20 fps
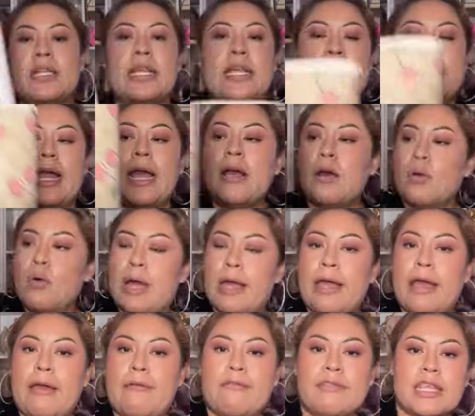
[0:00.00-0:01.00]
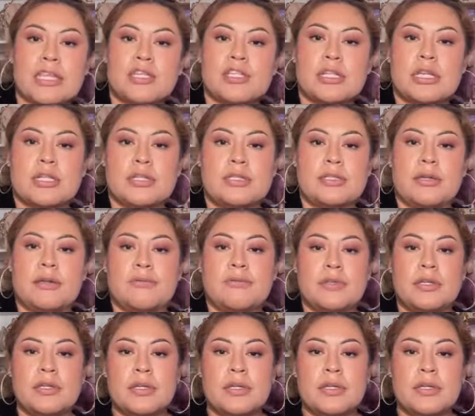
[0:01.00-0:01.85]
And now I have this shit stuff.